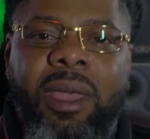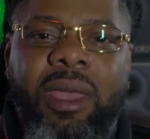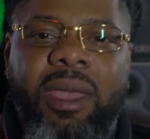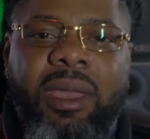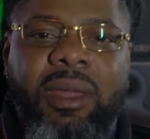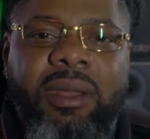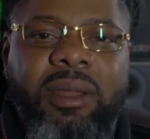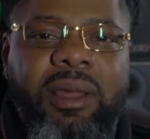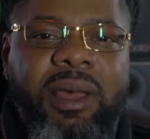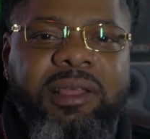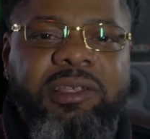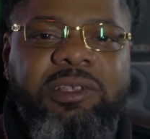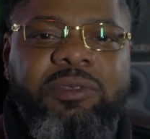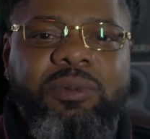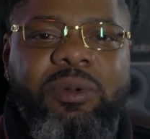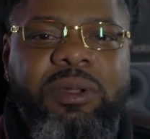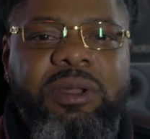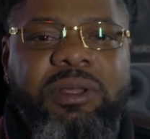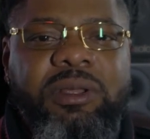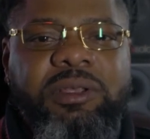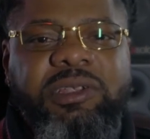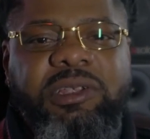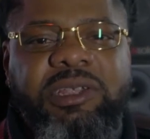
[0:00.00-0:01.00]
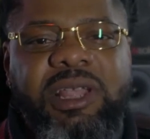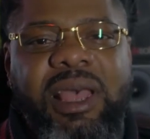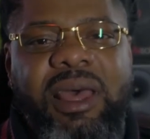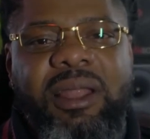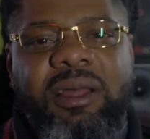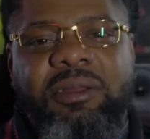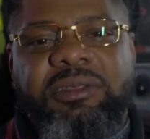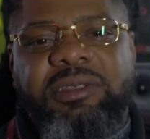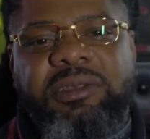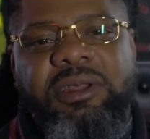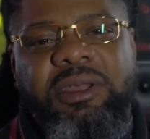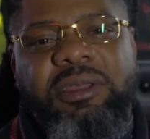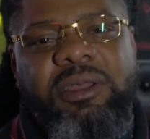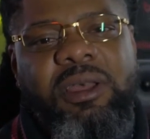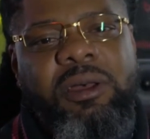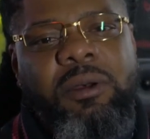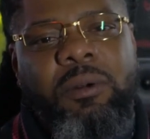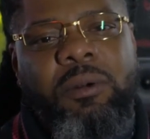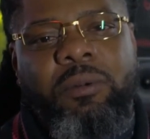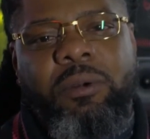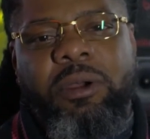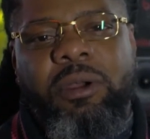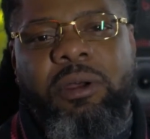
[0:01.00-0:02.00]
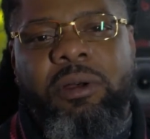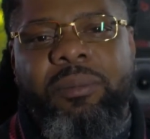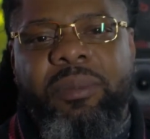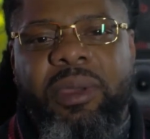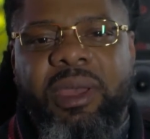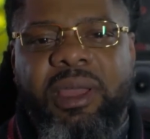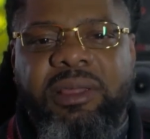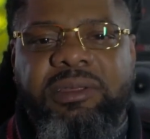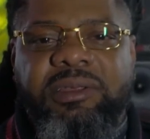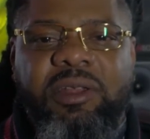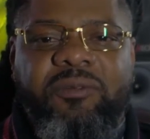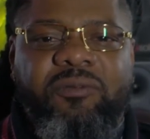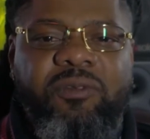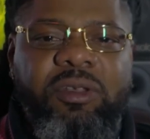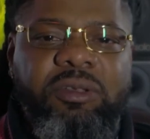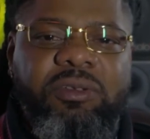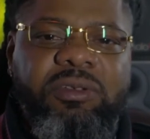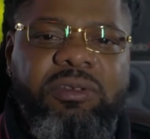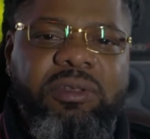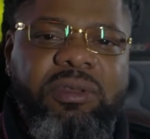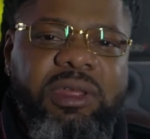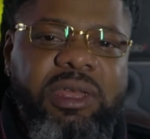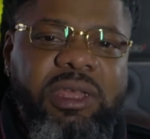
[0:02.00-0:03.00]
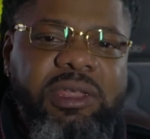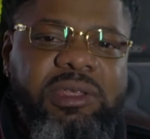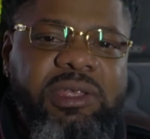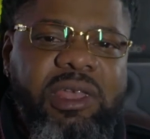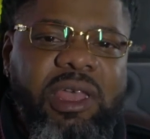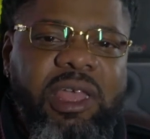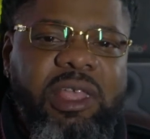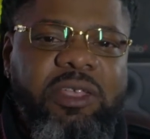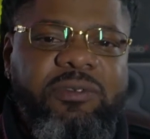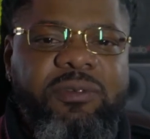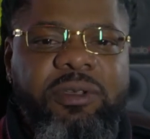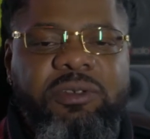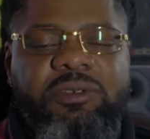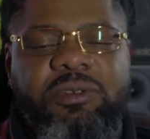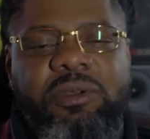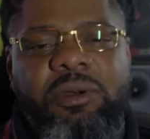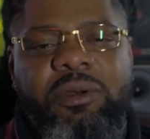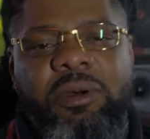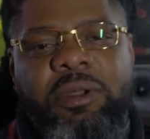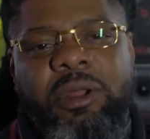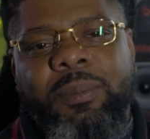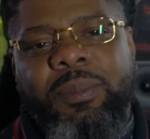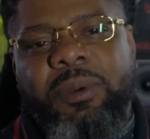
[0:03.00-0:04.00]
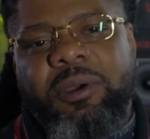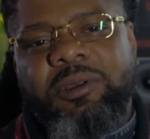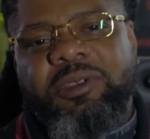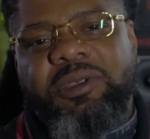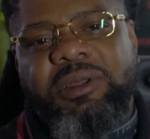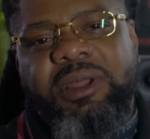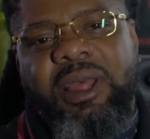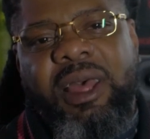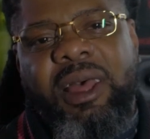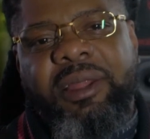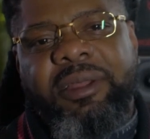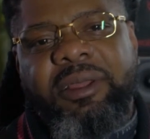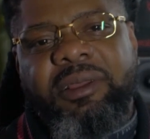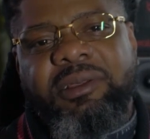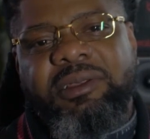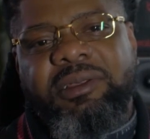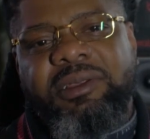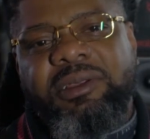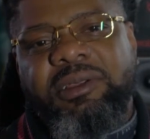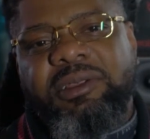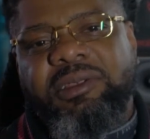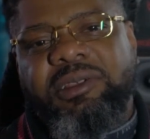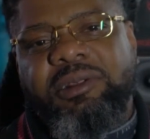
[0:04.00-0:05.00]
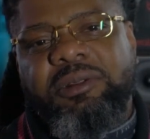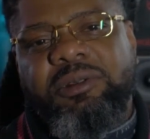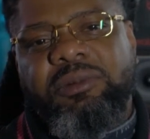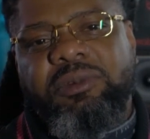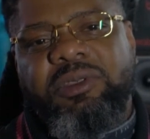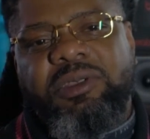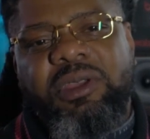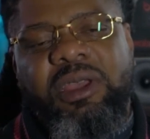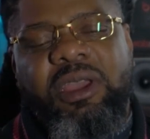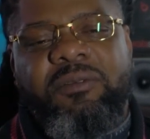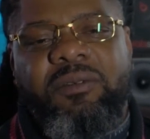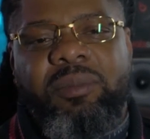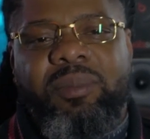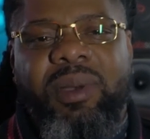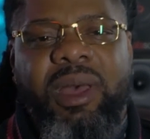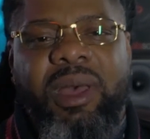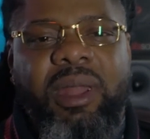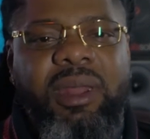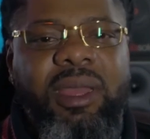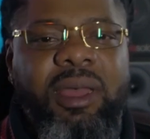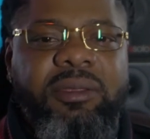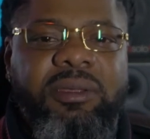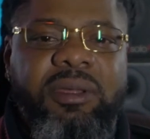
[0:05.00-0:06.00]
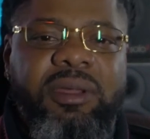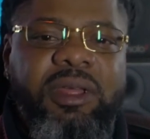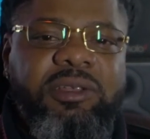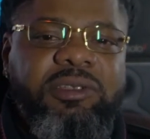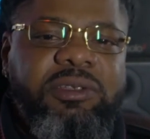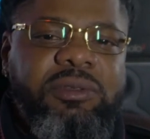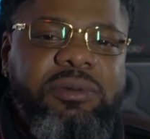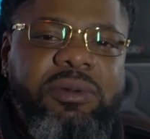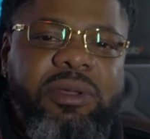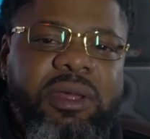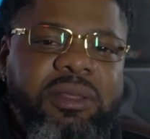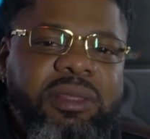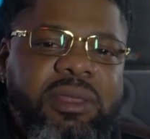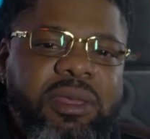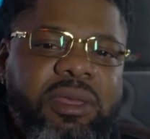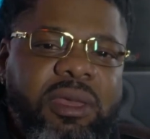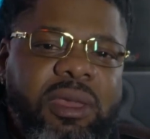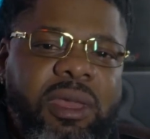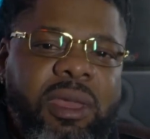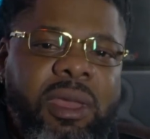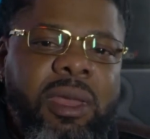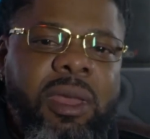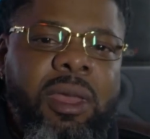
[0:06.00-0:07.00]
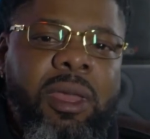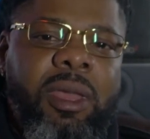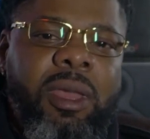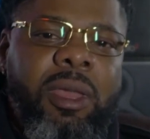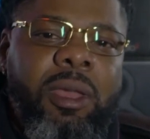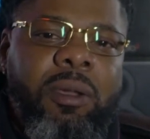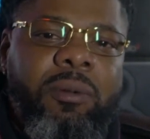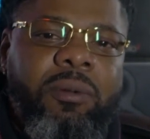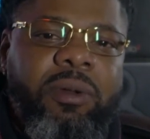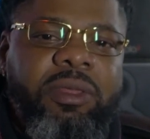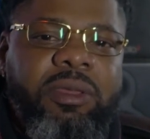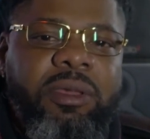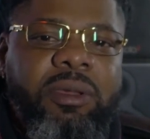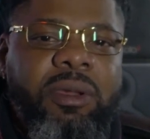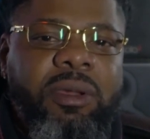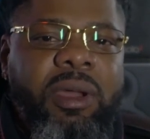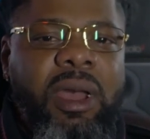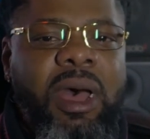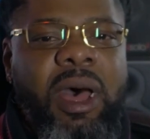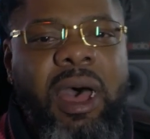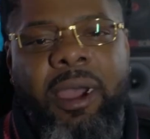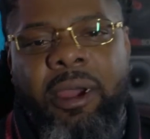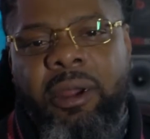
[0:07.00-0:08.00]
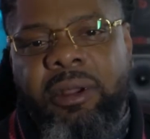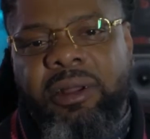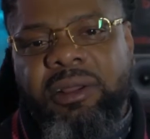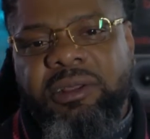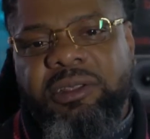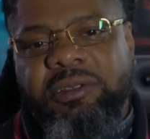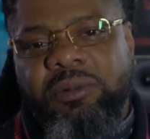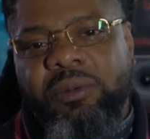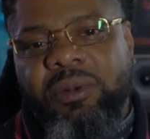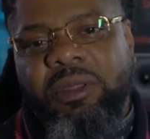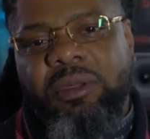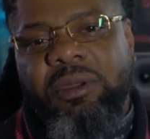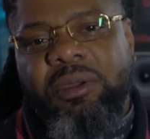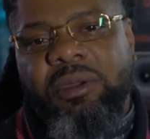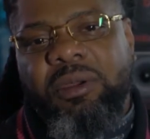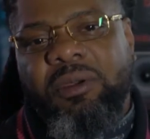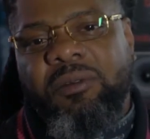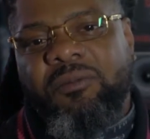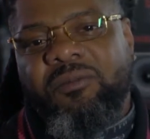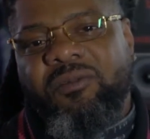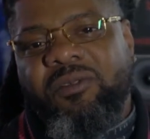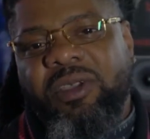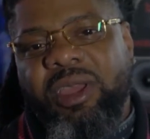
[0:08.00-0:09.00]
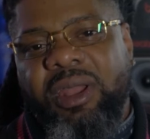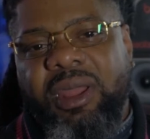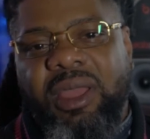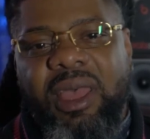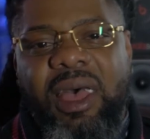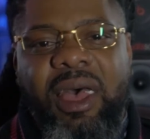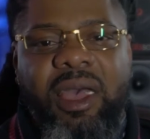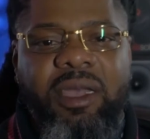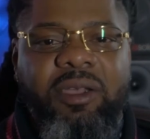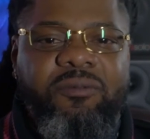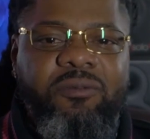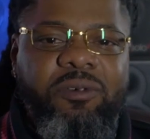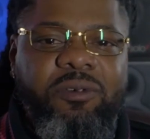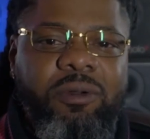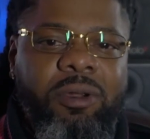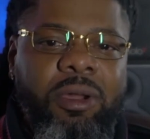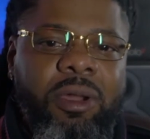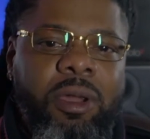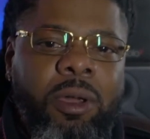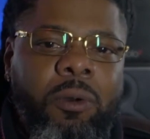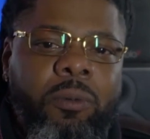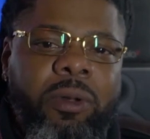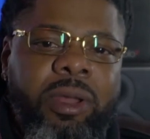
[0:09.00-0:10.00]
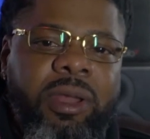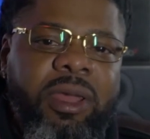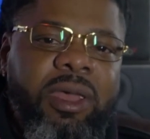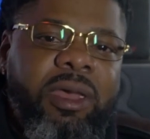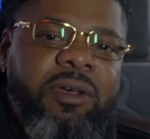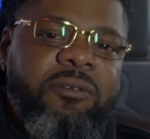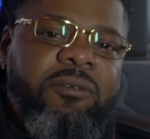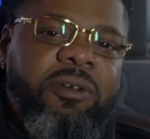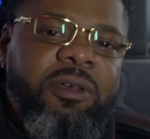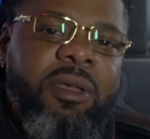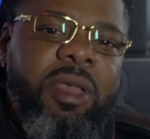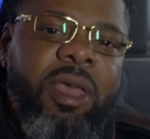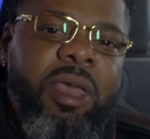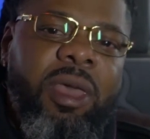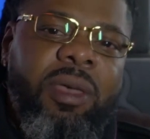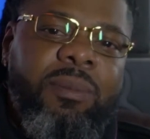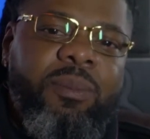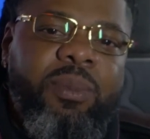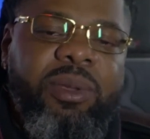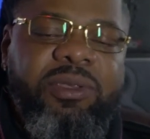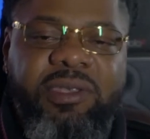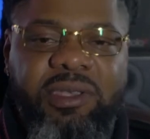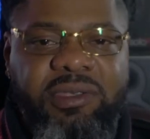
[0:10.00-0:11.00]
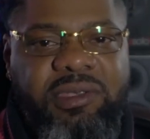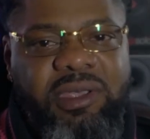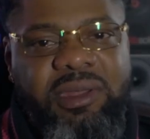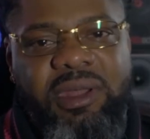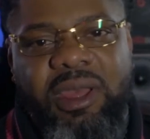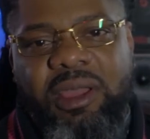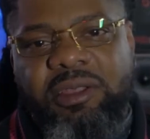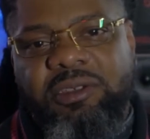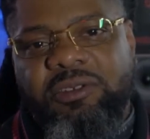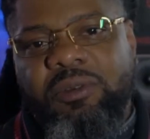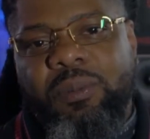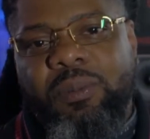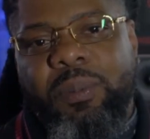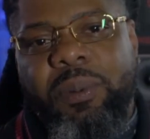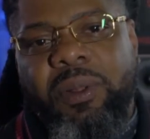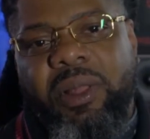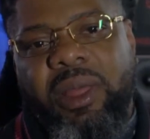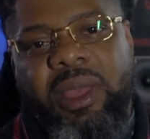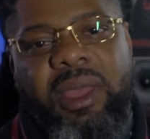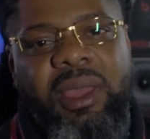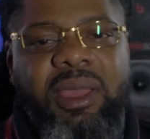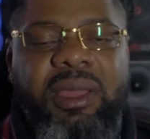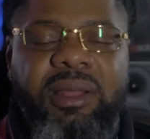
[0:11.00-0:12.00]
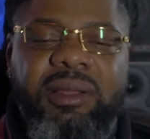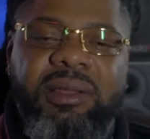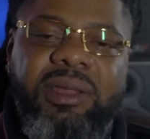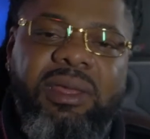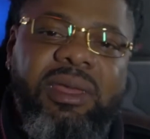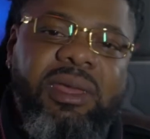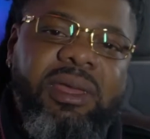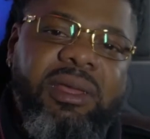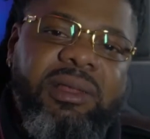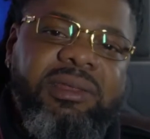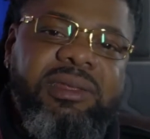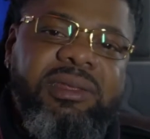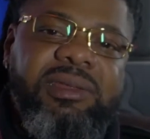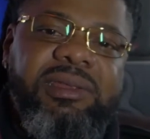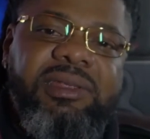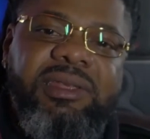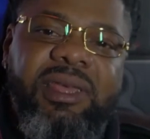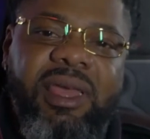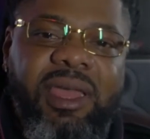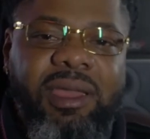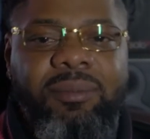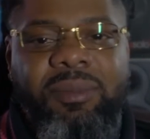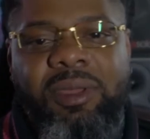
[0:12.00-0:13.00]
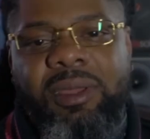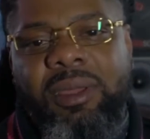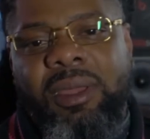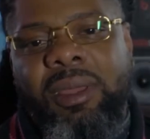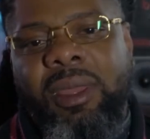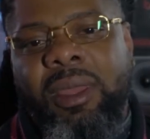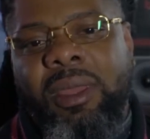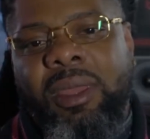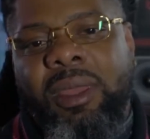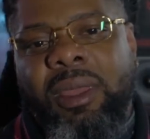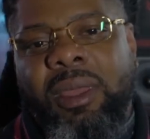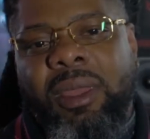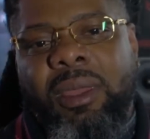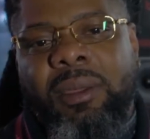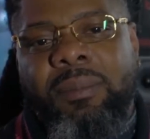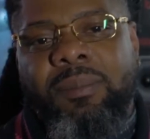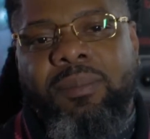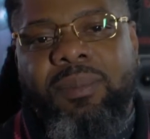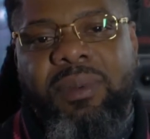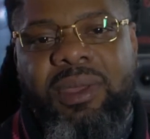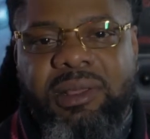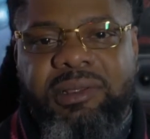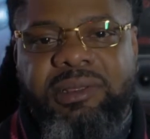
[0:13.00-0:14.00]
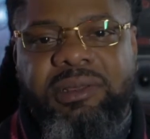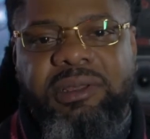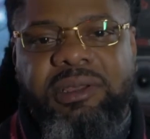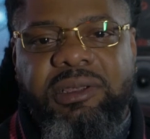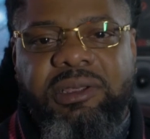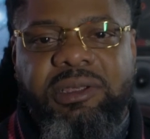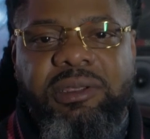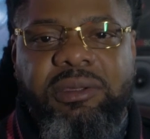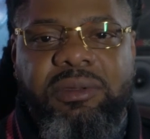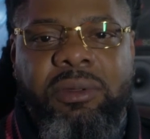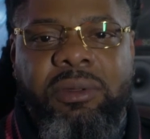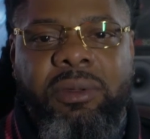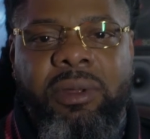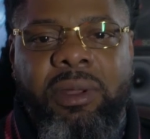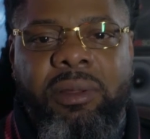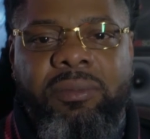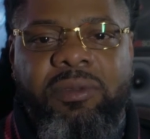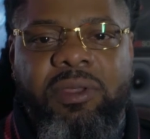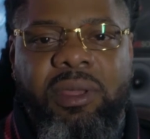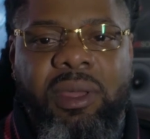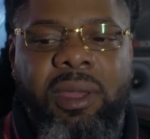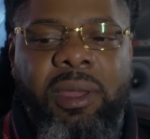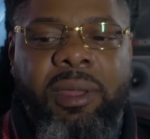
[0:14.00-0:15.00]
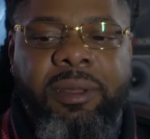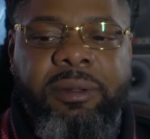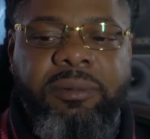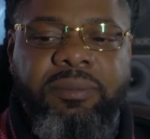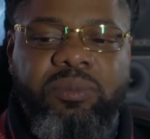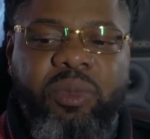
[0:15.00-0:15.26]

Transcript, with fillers: And uh, I just want to shout out to the young world, man, to the future DJs, future on air personalities, and a salute to everybody out there that's doing their thing. Whether you're an artist, whether you're a videographer, or whatever position that you play in the entertainment business. You know what I'm saying?